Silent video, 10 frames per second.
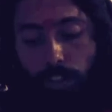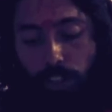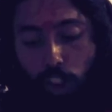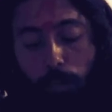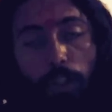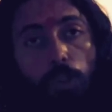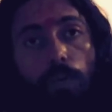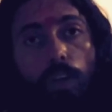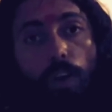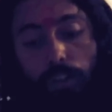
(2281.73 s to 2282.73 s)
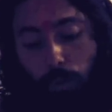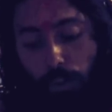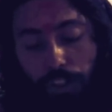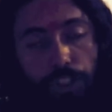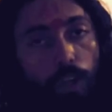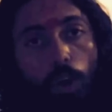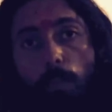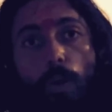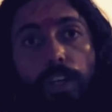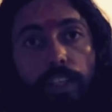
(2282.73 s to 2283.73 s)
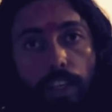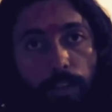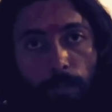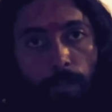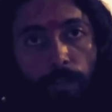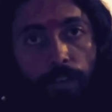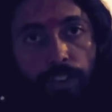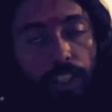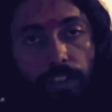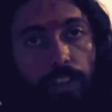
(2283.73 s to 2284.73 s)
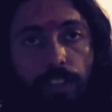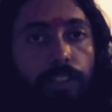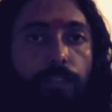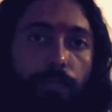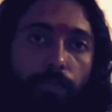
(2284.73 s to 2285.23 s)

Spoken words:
with spiritual or judicial or political sectors,